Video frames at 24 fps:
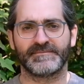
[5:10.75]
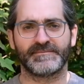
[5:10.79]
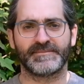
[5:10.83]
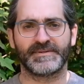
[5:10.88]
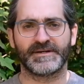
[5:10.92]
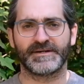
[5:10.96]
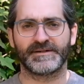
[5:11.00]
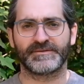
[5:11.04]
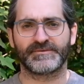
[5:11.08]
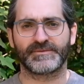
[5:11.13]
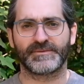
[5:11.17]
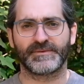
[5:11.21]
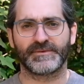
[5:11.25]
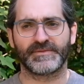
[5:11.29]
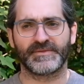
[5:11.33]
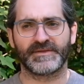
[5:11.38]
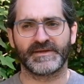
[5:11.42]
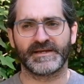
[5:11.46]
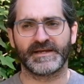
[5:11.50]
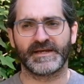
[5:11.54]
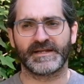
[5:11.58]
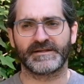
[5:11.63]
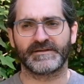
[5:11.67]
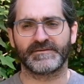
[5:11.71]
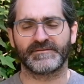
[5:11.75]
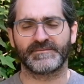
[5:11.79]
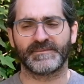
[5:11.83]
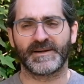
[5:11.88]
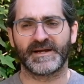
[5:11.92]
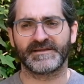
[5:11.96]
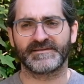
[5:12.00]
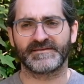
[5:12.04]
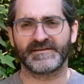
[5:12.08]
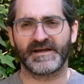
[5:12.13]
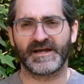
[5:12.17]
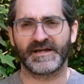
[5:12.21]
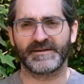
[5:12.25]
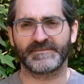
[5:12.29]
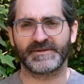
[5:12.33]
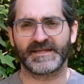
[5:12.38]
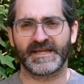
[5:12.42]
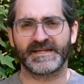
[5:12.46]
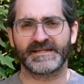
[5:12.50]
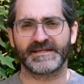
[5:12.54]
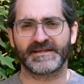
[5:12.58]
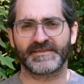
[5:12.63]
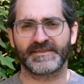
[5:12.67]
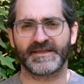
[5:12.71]
But toward the end of my time
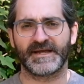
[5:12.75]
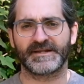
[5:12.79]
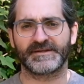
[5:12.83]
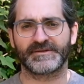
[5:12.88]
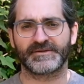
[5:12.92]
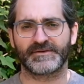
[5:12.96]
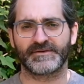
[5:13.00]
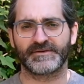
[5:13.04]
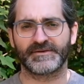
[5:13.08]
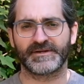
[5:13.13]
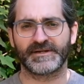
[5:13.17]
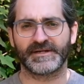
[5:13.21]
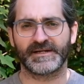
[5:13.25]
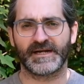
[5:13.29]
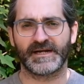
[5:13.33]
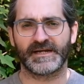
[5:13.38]
getting that degree,